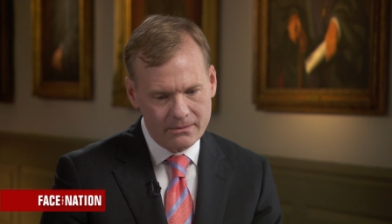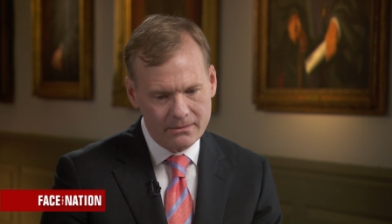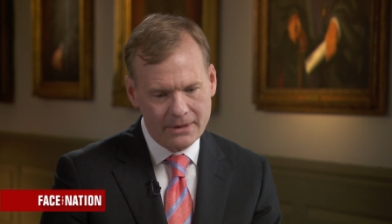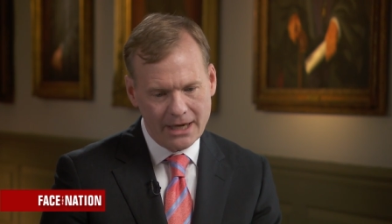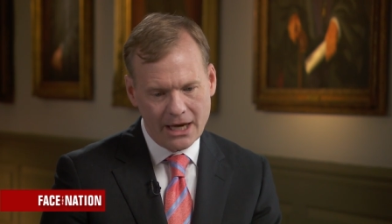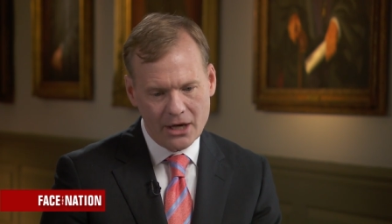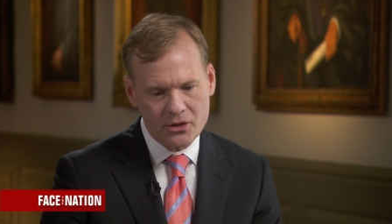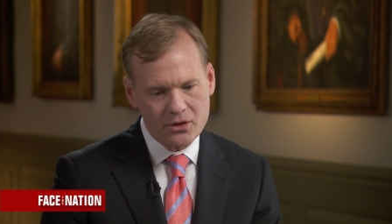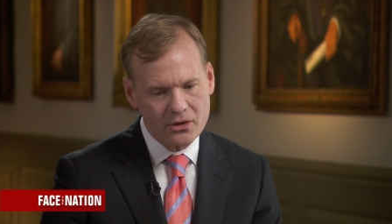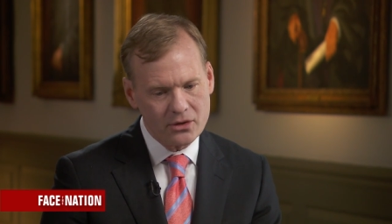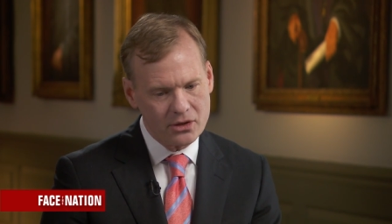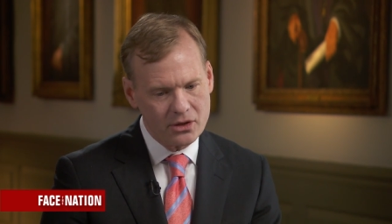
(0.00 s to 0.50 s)

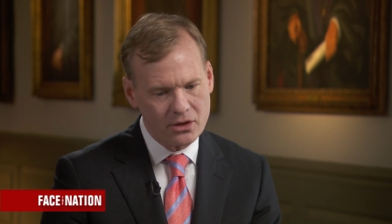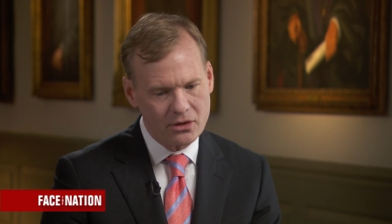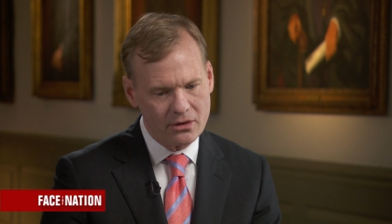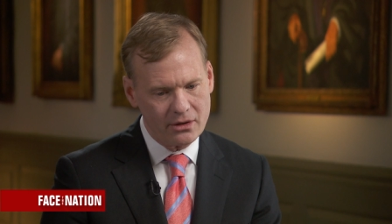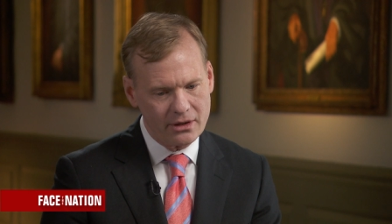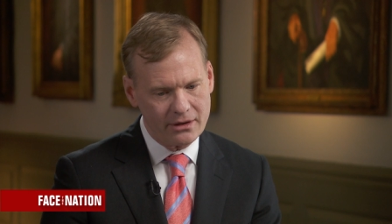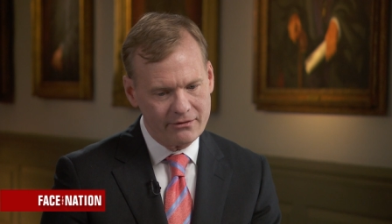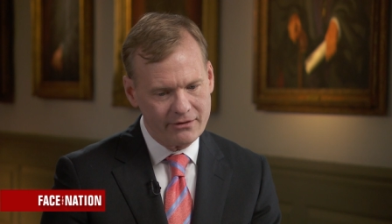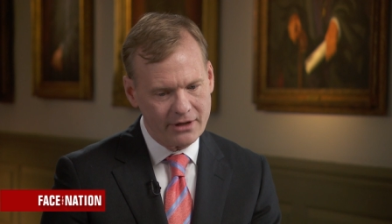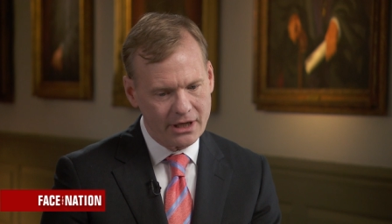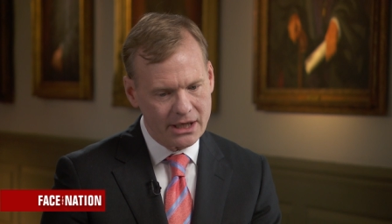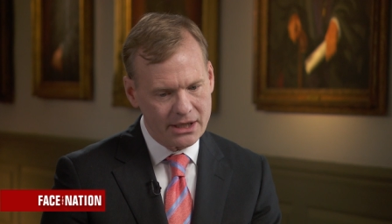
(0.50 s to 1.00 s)
National
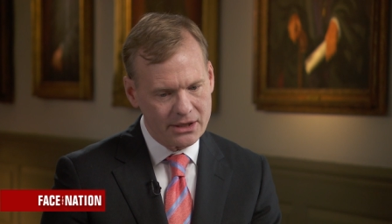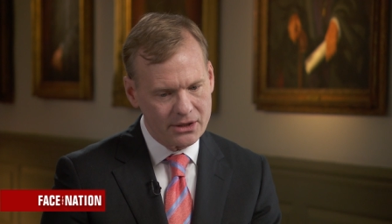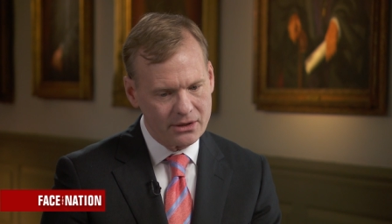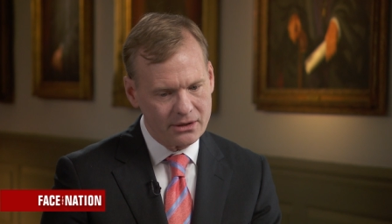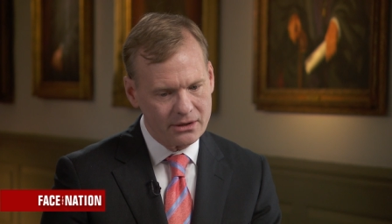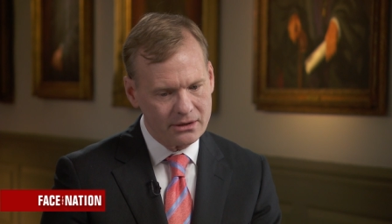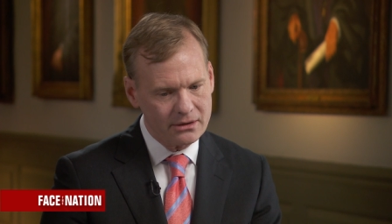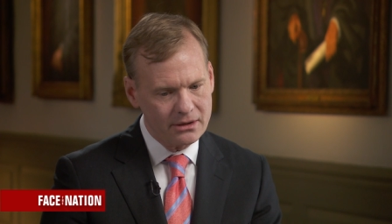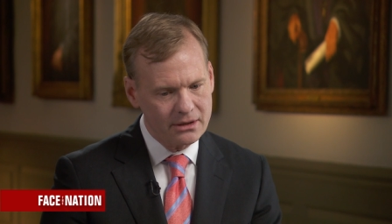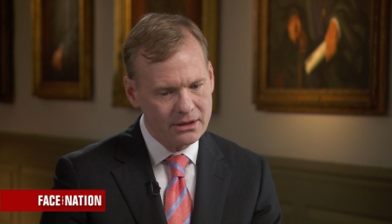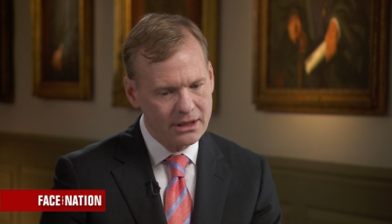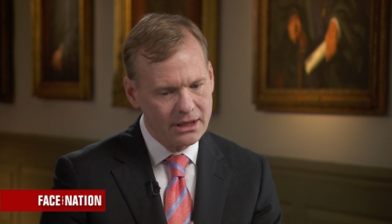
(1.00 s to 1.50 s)
Security
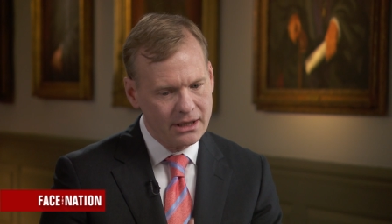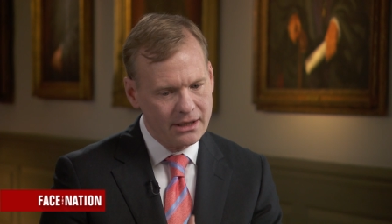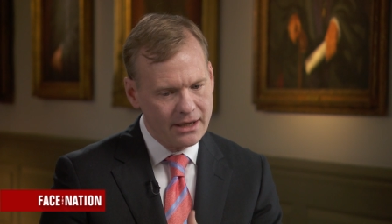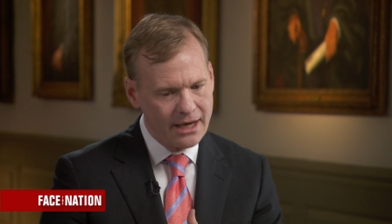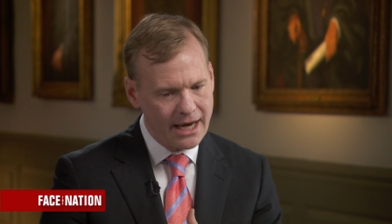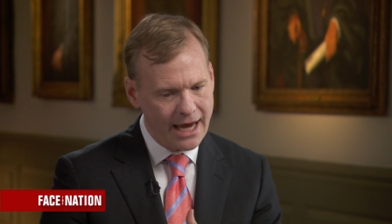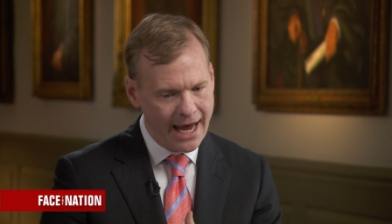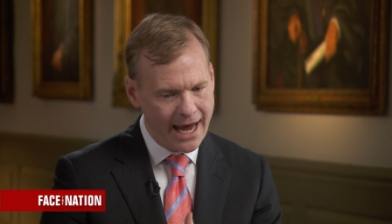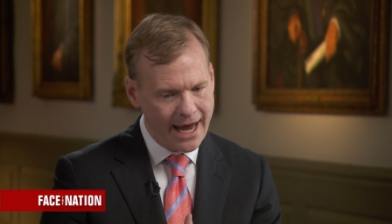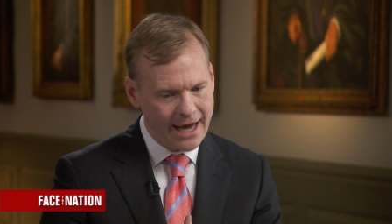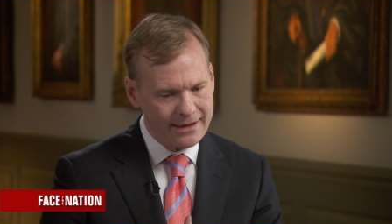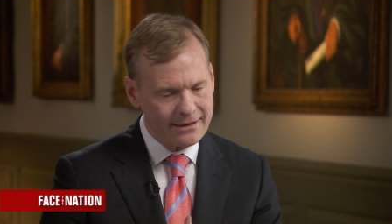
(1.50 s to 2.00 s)
Advisor
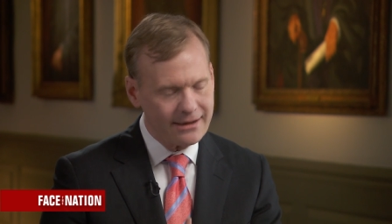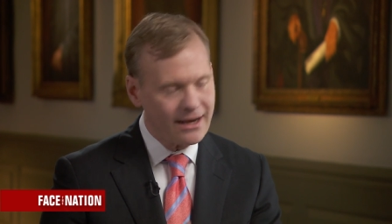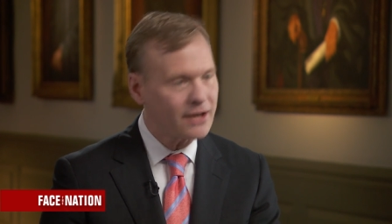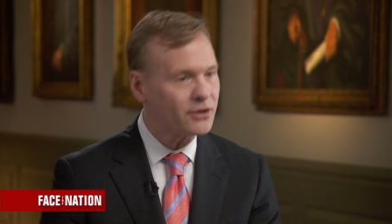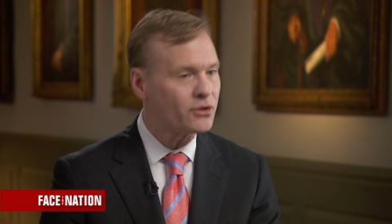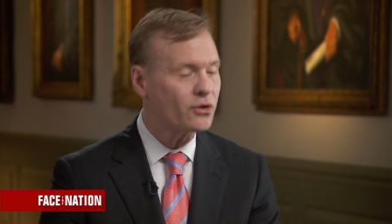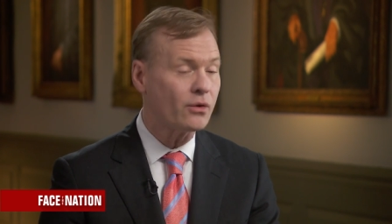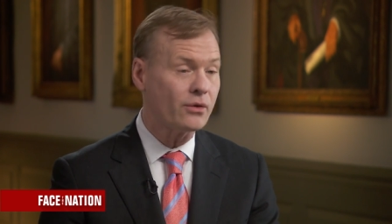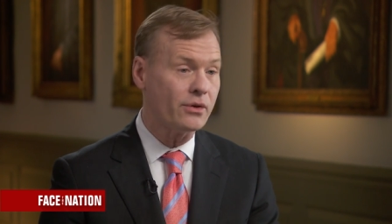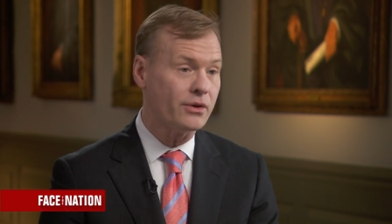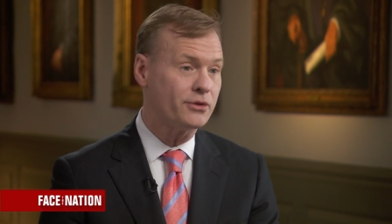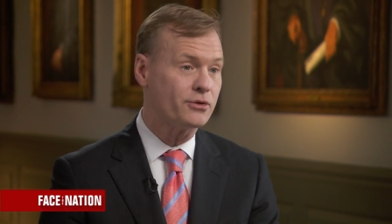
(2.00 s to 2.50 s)
had not
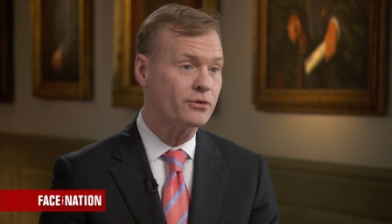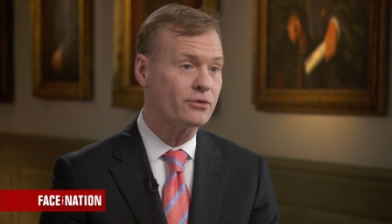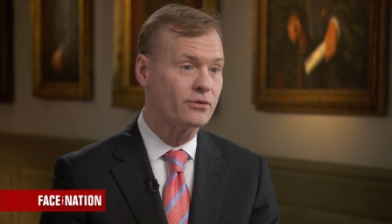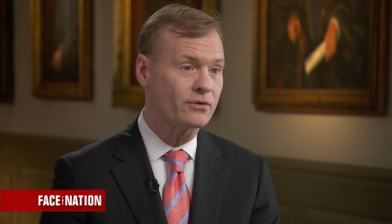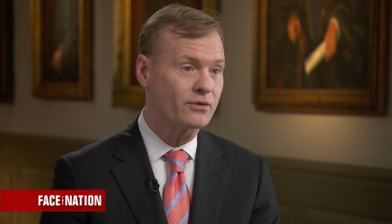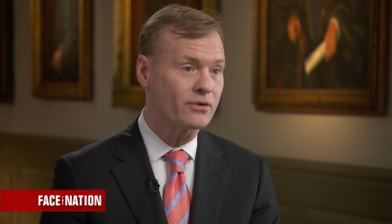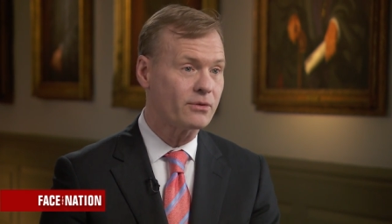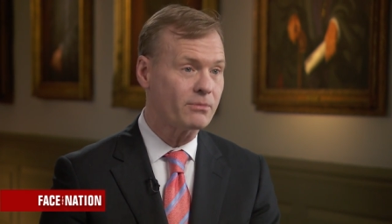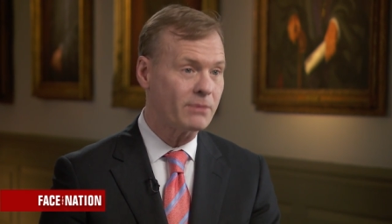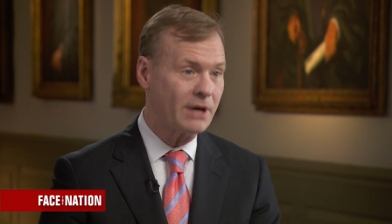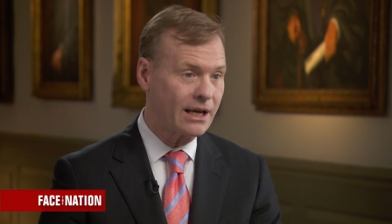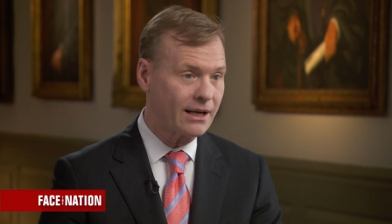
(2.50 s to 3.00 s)
told the
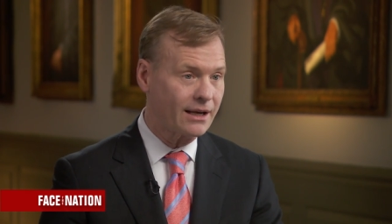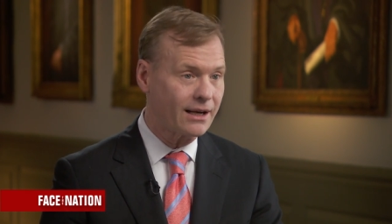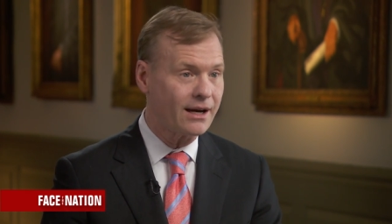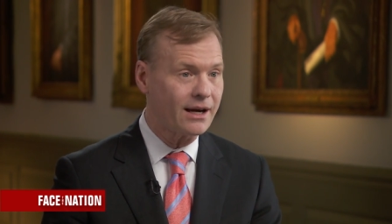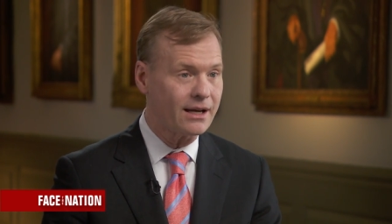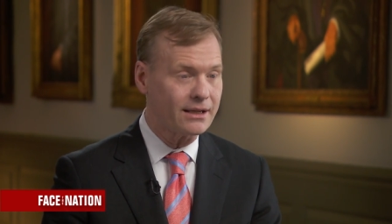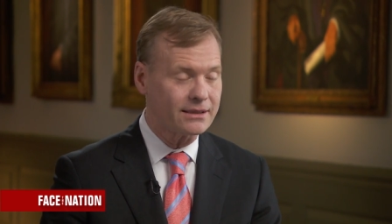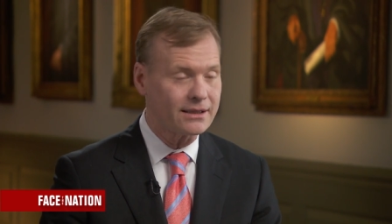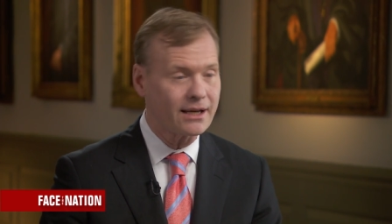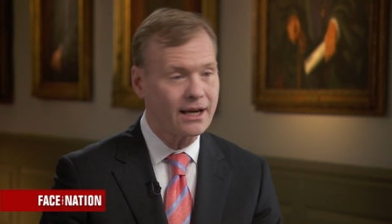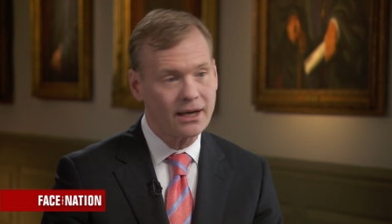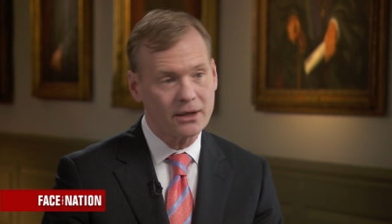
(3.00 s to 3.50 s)
truth about a
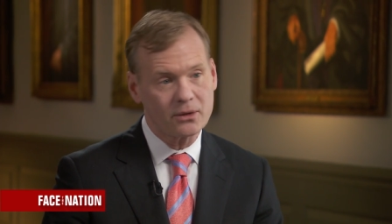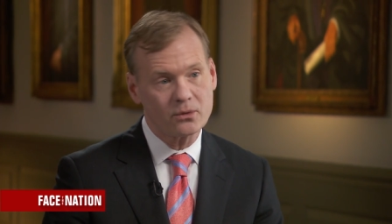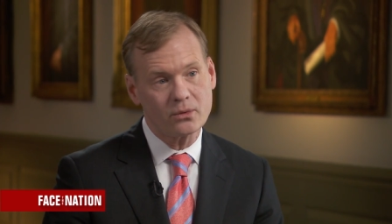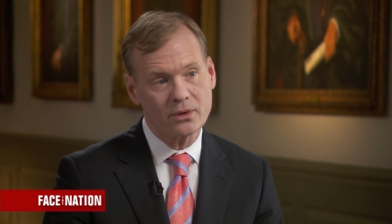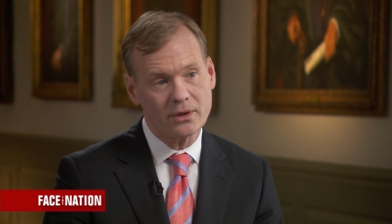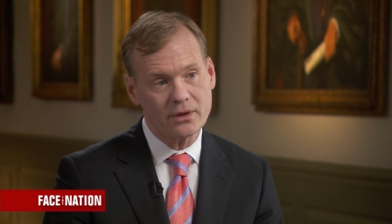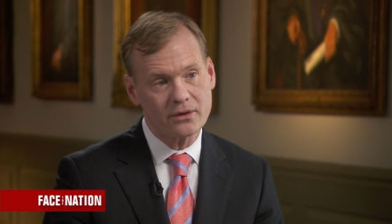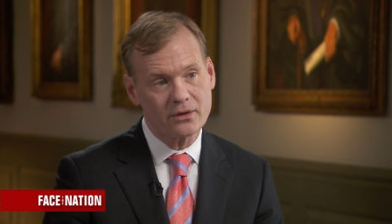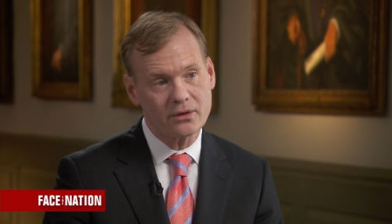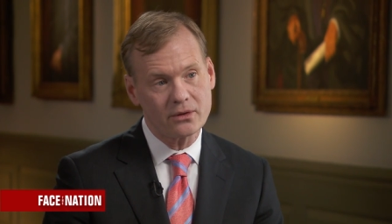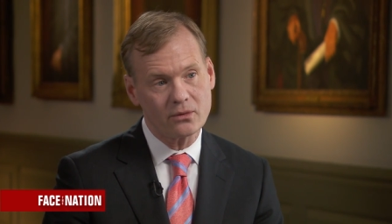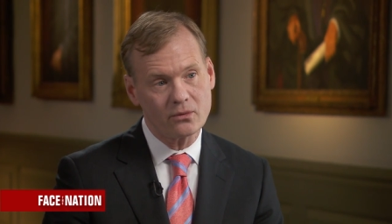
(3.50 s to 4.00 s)
contact
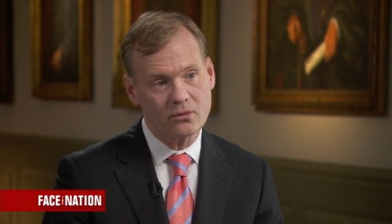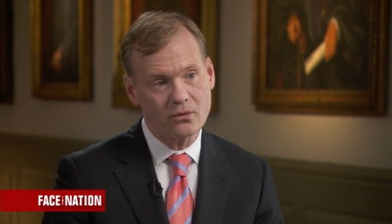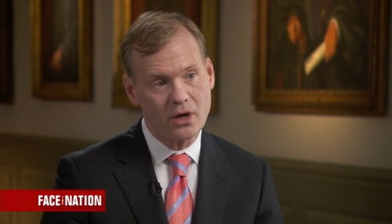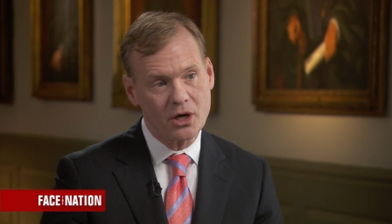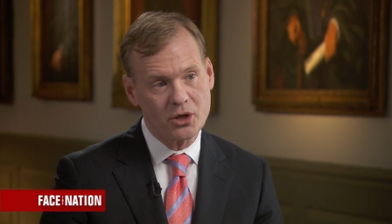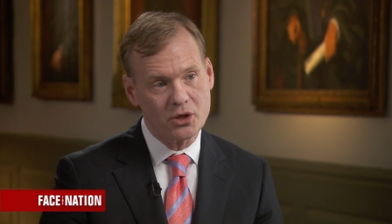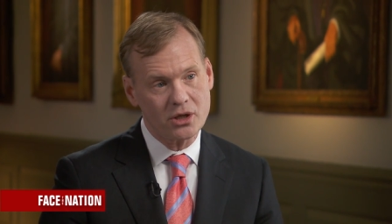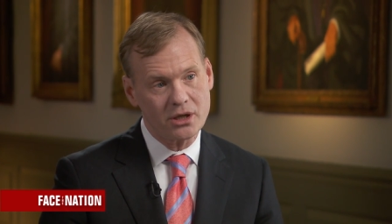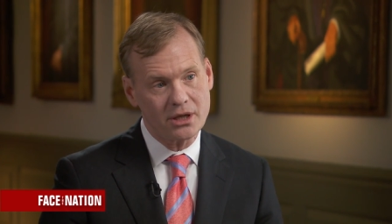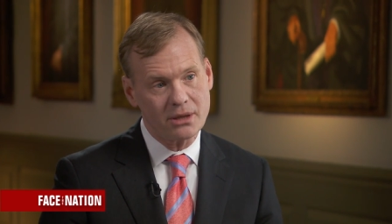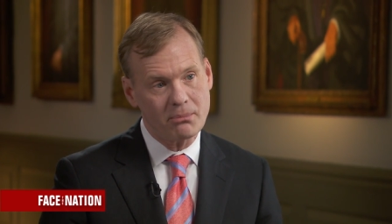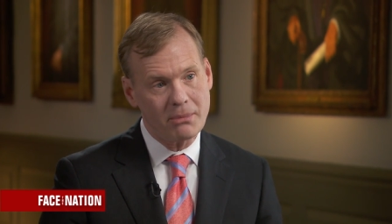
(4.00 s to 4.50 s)
with a Russian